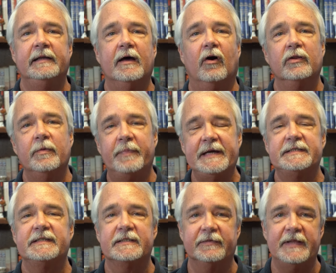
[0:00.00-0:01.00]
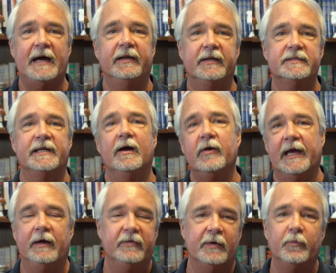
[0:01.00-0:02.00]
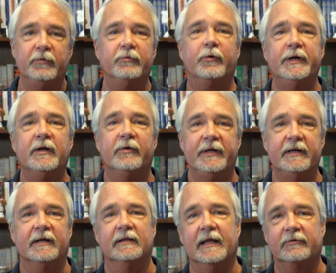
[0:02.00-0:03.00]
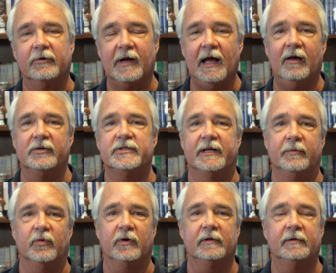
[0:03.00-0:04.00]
Now, on the basis of that, you could say, okay, then we really don't need an Electoral College anymore.